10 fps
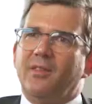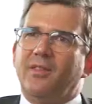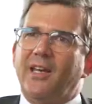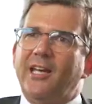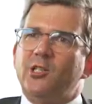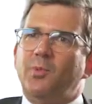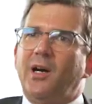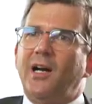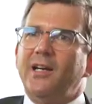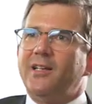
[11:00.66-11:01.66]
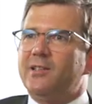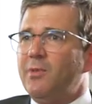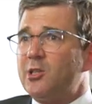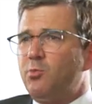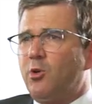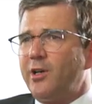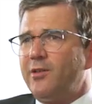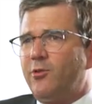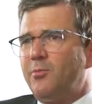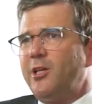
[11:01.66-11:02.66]
The HPI has much more
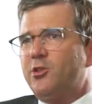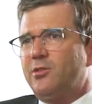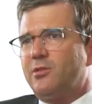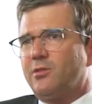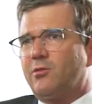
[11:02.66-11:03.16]
information